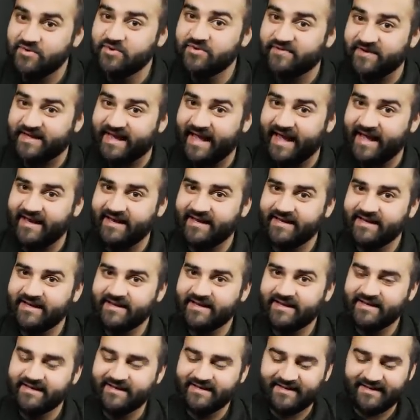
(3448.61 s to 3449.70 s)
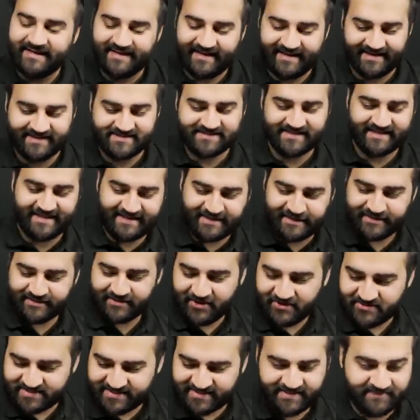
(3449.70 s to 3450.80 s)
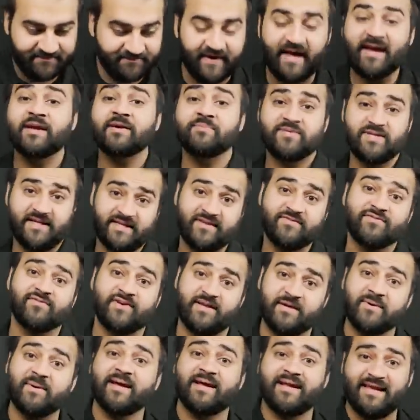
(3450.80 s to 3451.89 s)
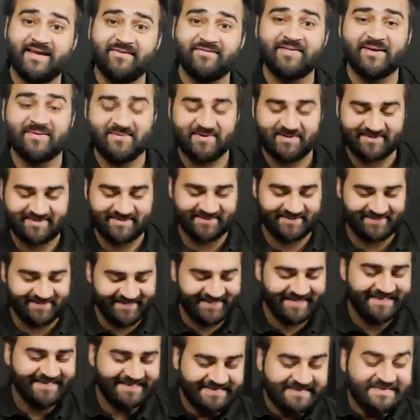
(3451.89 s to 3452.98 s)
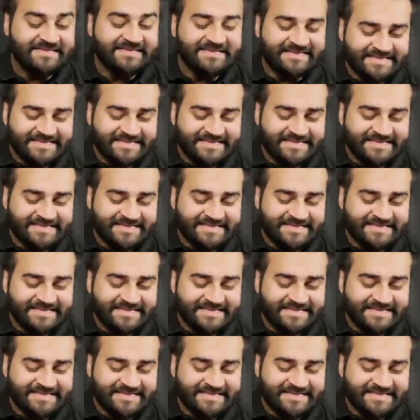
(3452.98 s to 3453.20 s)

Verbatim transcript: move be, again. They'll be quickened. Yeah. yeah. So they can go to the flank objectives really quickly mm-hmm. if they want to. Maybe.